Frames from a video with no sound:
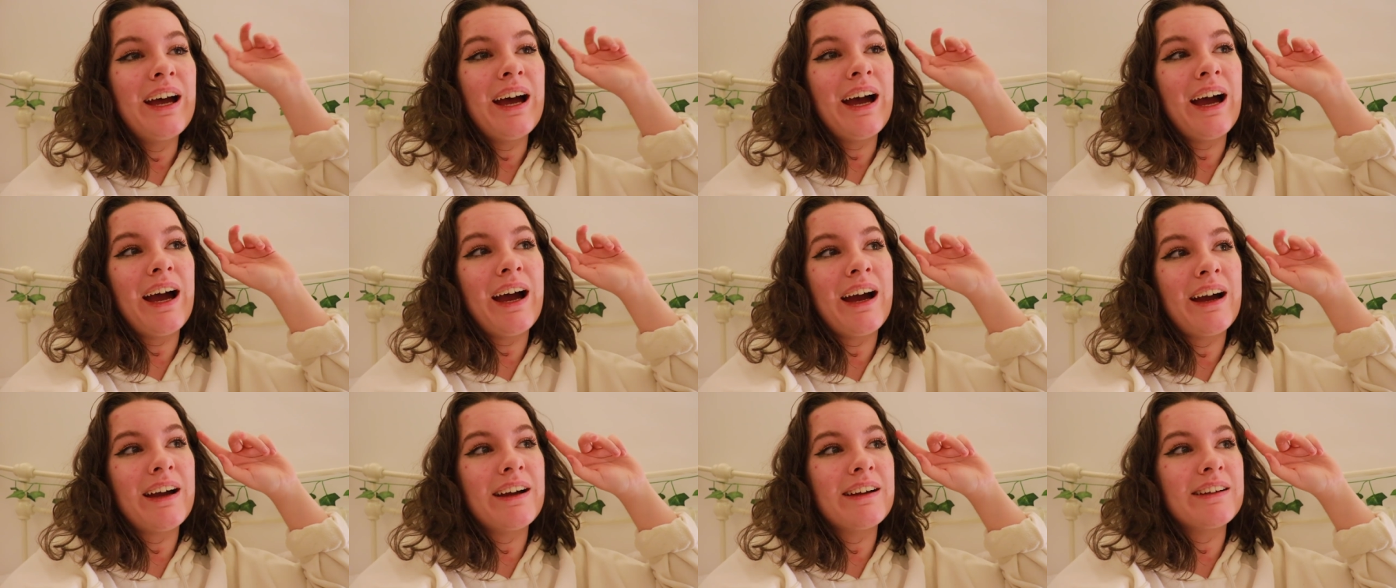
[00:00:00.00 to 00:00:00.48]

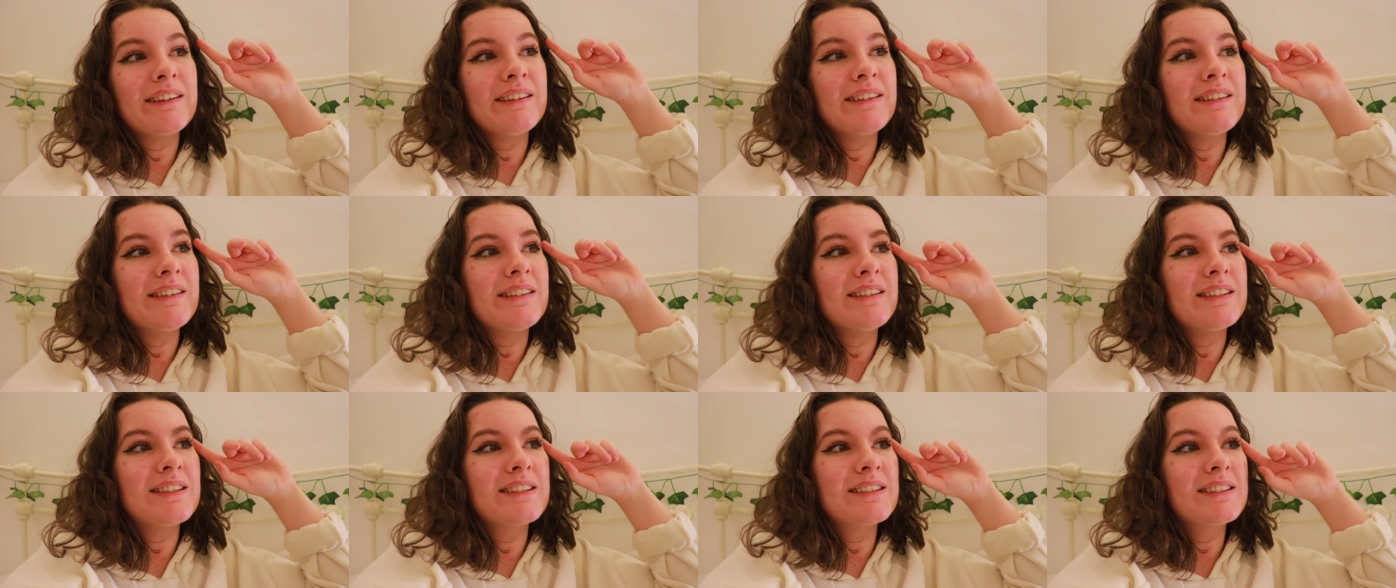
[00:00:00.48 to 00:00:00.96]

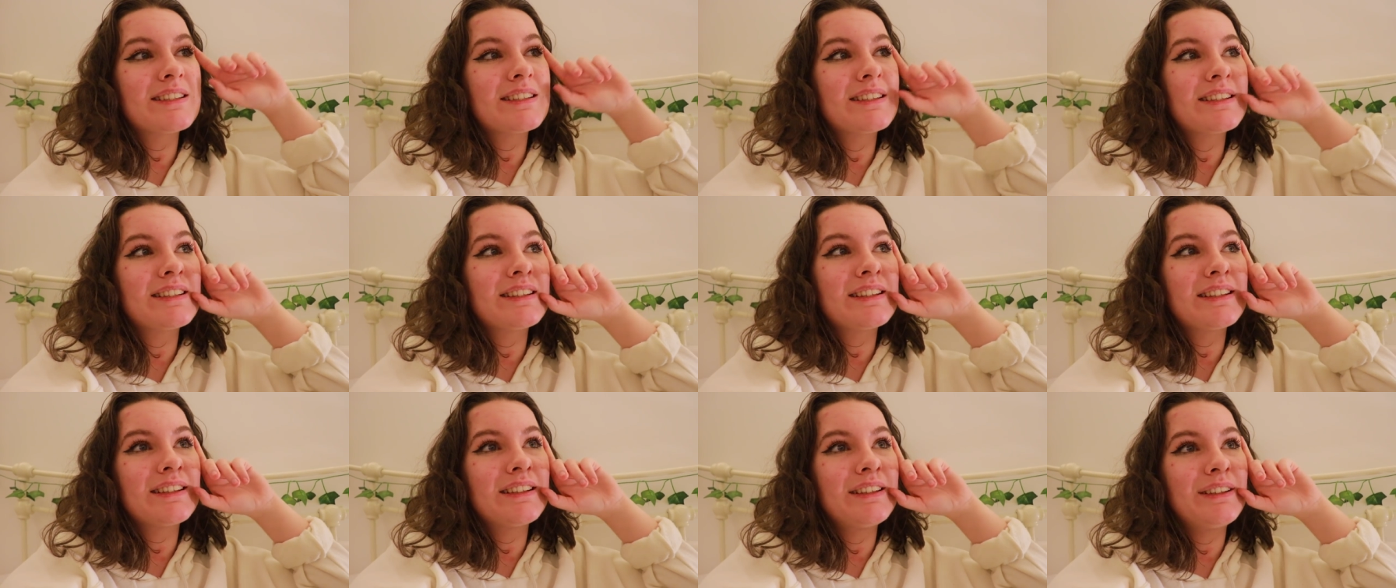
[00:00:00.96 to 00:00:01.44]
and,
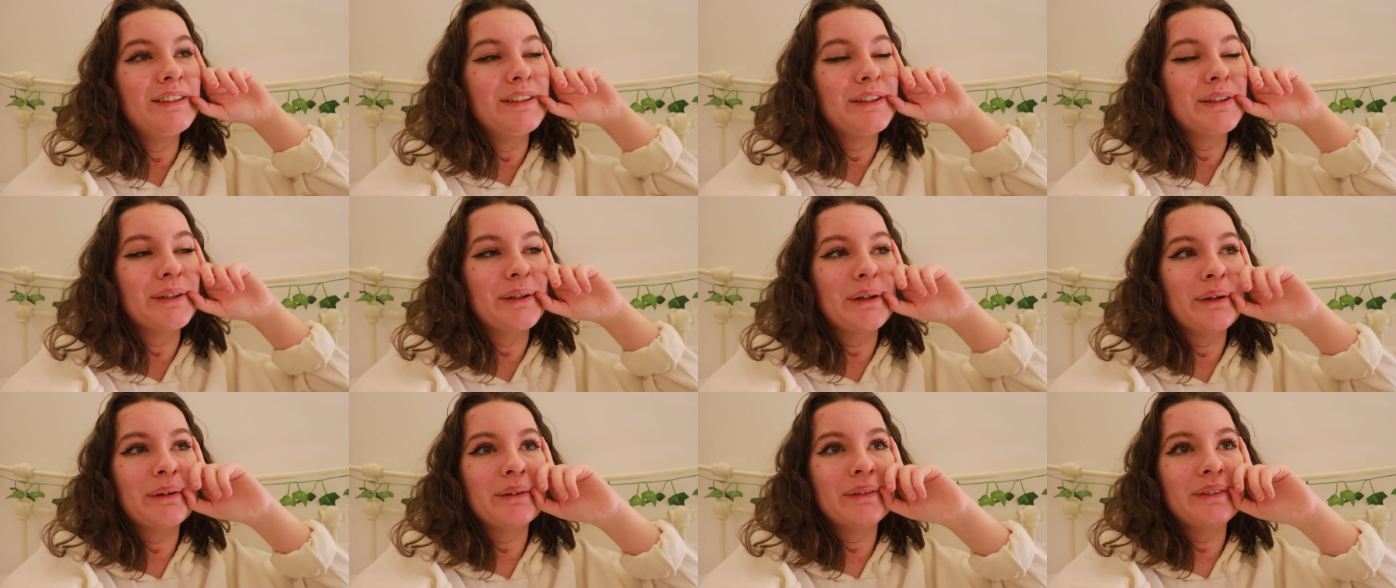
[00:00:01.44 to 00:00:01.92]
you
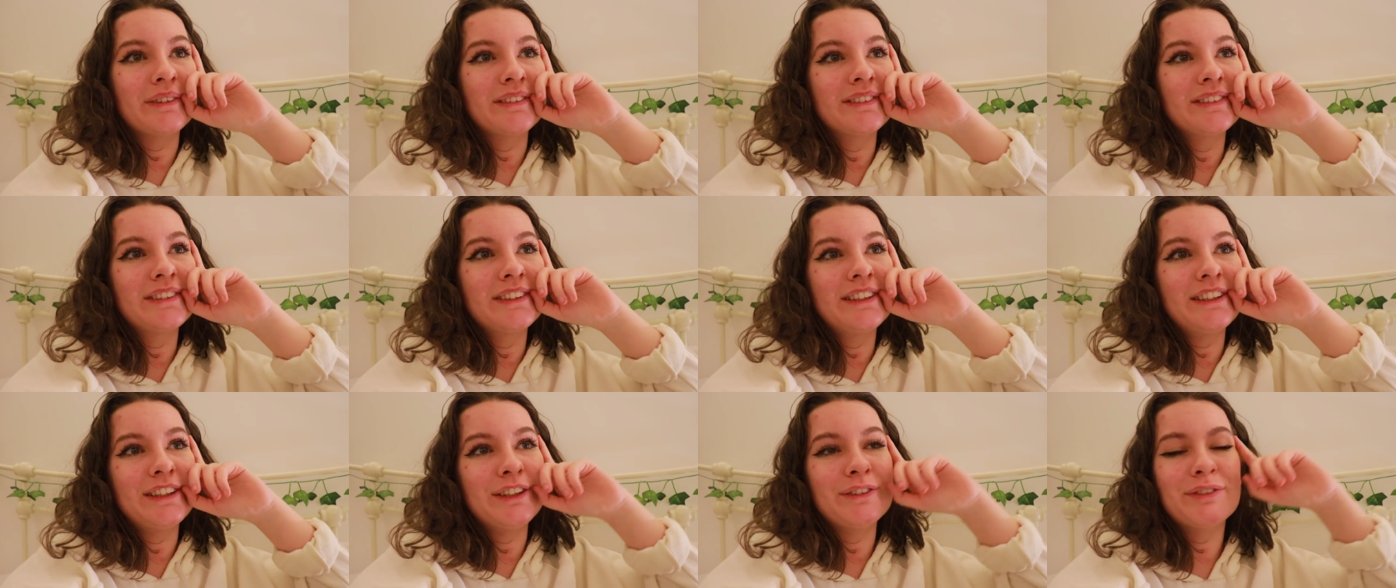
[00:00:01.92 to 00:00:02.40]
know,
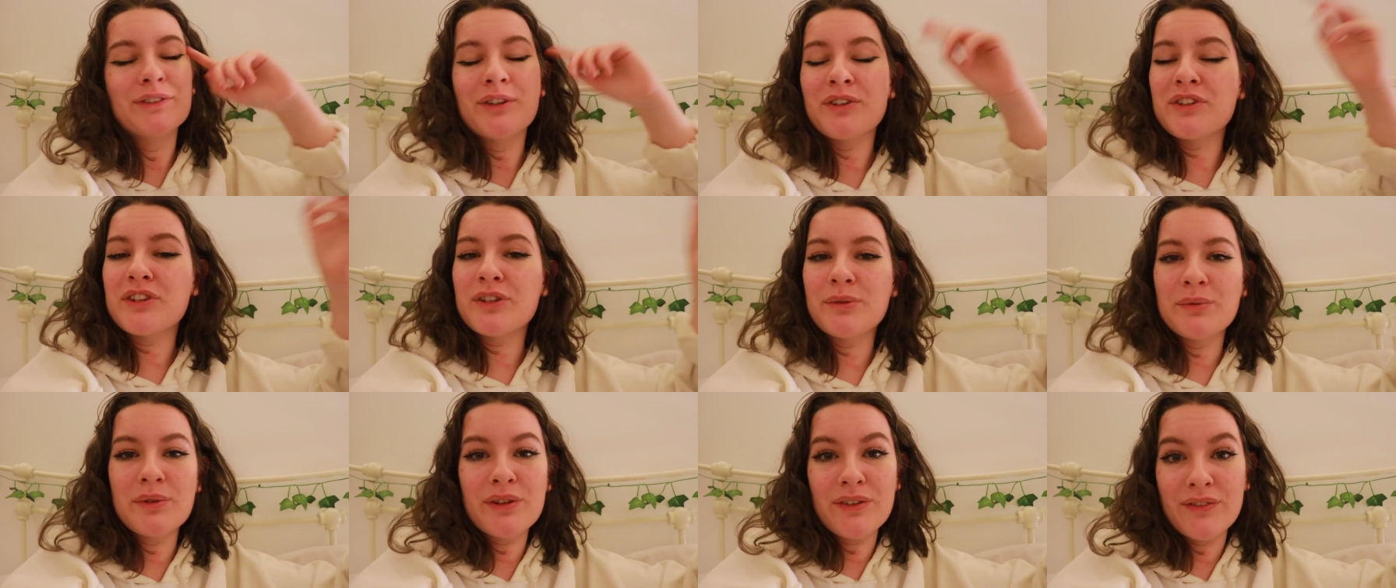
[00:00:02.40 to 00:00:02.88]
you've got
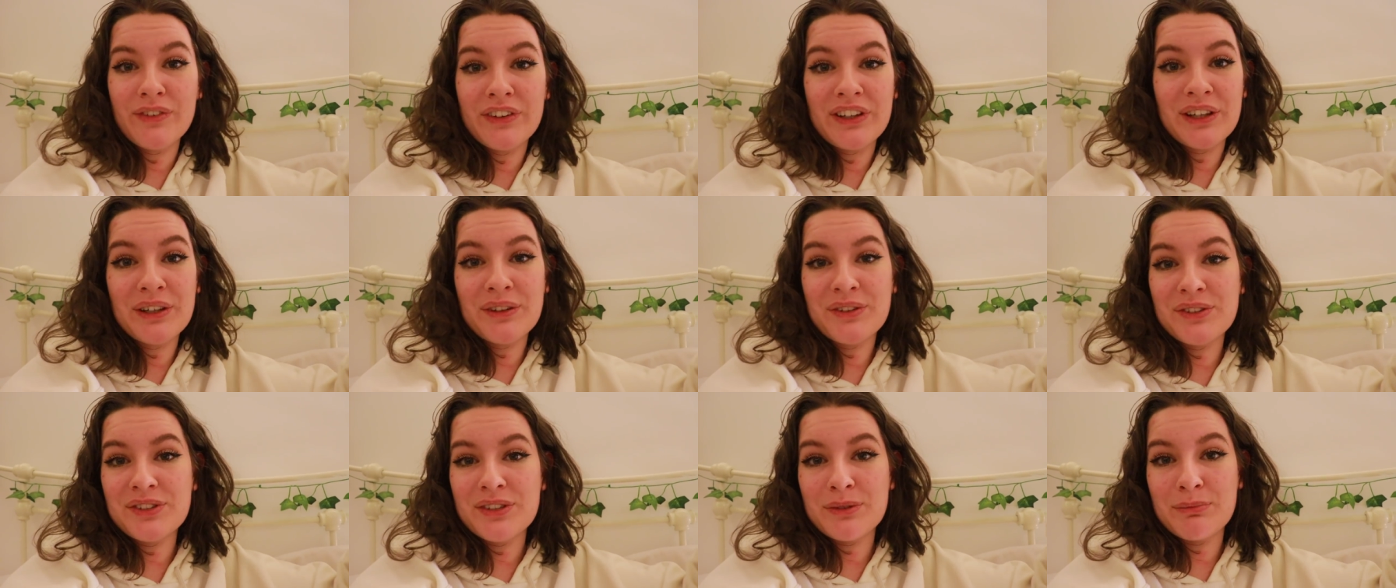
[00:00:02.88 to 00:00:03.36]
2 other
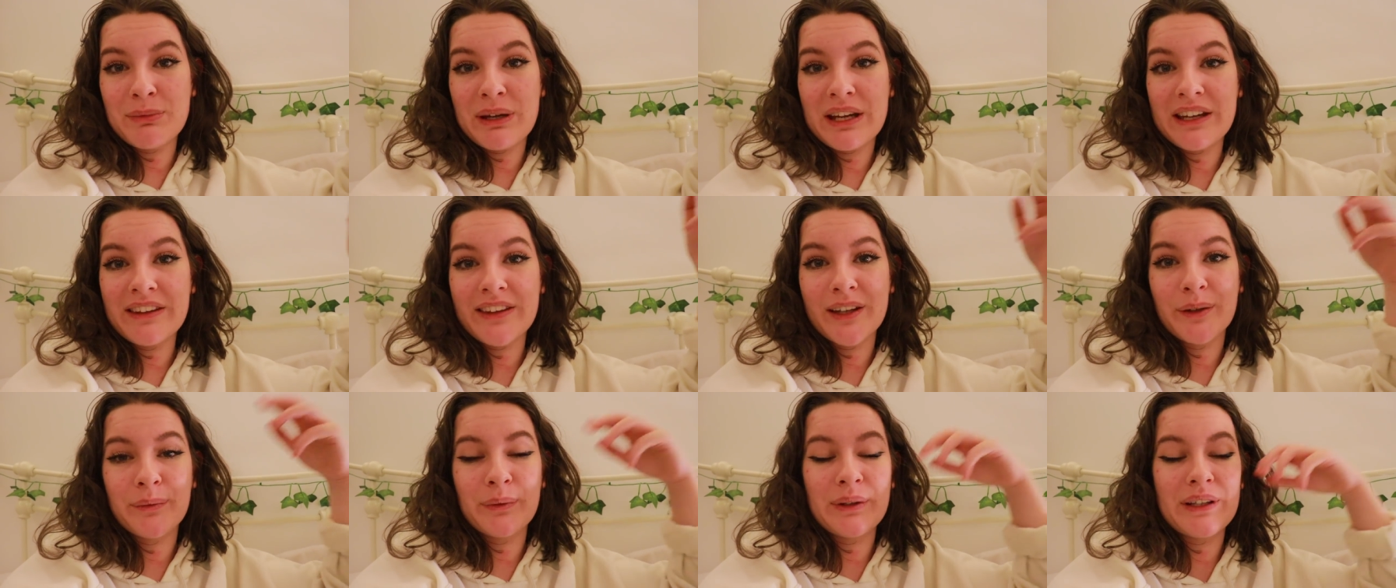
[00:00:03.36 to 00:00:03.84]
videos to make
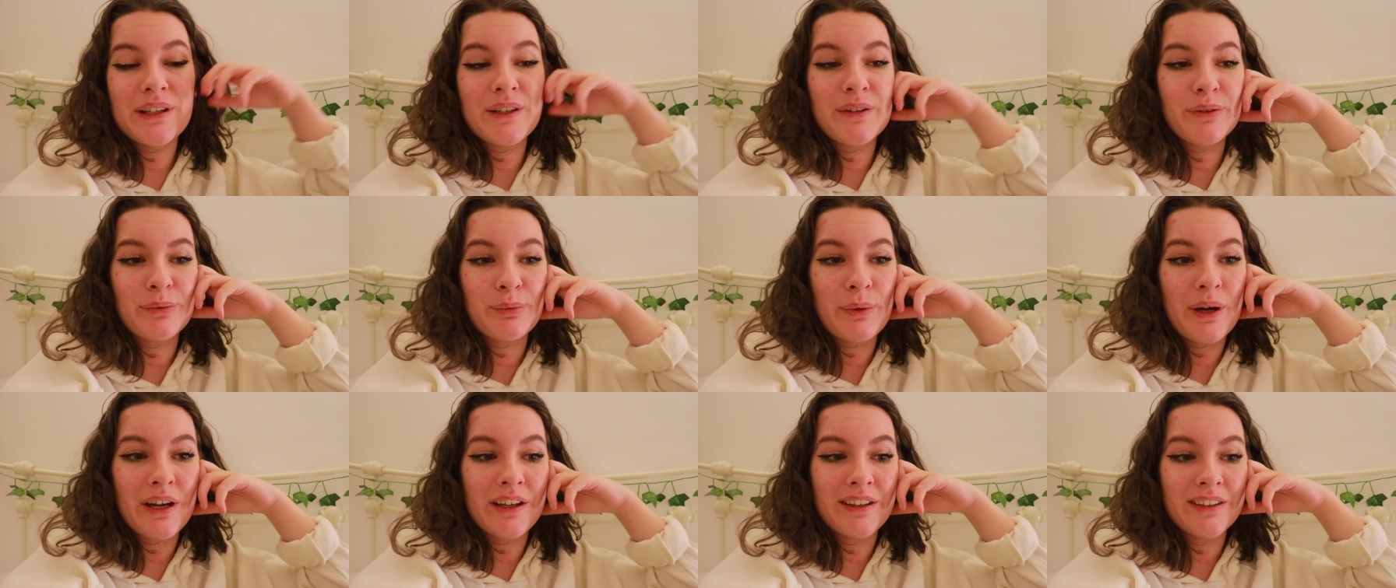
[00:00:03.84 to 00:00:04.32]
that week
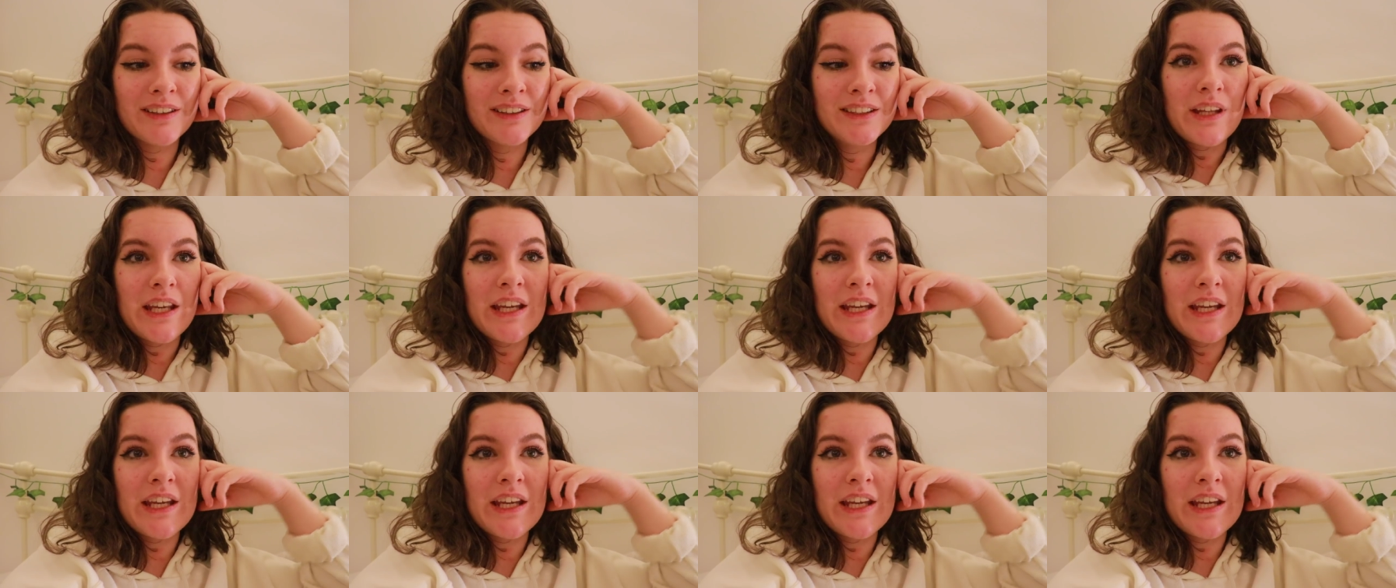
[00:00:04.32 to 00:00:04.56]
as well.